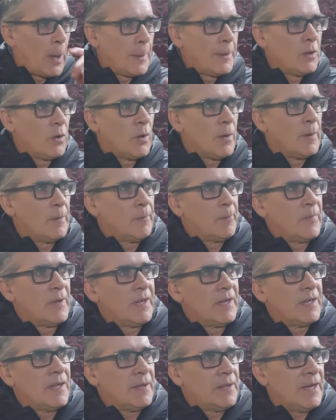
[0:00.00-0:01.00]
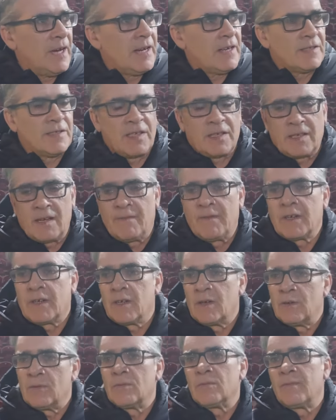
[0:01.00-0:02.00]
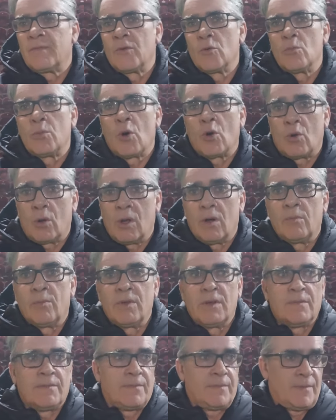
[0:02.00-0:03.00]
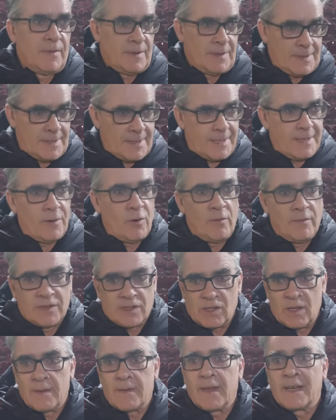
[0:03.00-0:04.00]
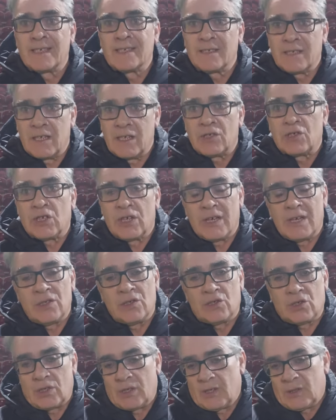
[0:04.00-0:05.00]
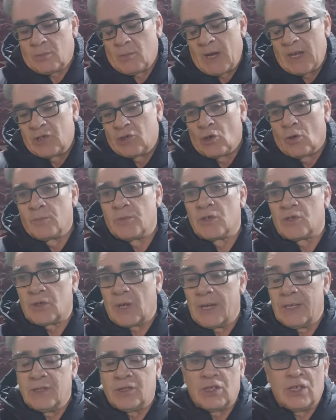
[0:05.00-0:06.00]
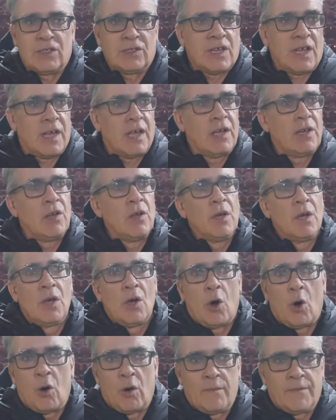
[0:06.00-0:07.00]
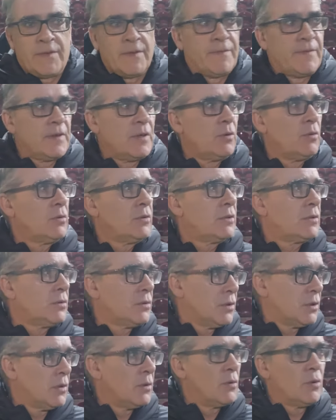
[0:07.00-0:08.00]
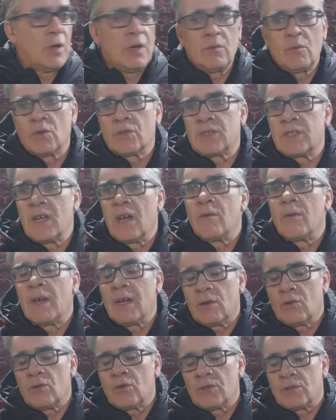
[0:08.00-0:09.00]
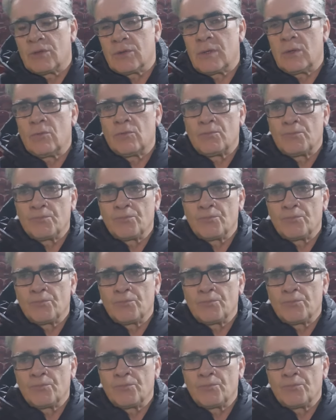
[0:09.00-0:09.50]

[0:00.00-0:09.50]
you know, they are a significant football club. Obviously things need to change, and it's my job to try and change that, and off the field, we'll see how that goes as well.